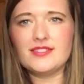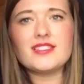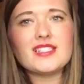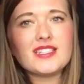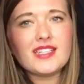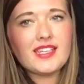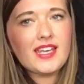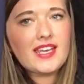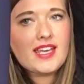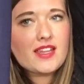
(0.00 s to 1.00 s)

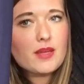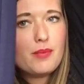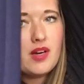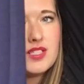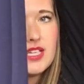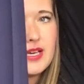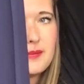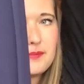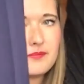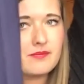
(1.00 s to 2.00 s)
skinny at the
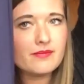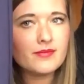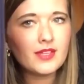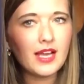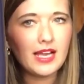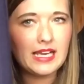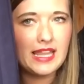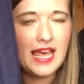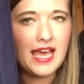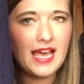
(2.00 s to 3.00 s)
bottom,
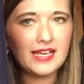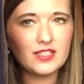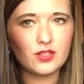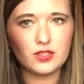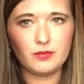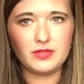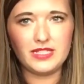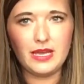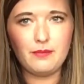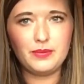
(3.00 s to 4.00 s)
and then it's got some
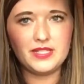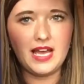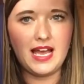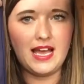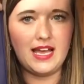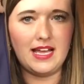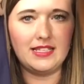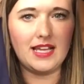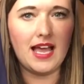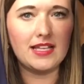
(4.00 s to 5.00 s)
zips,
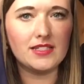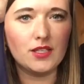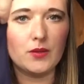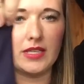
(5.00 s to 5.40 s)
and as you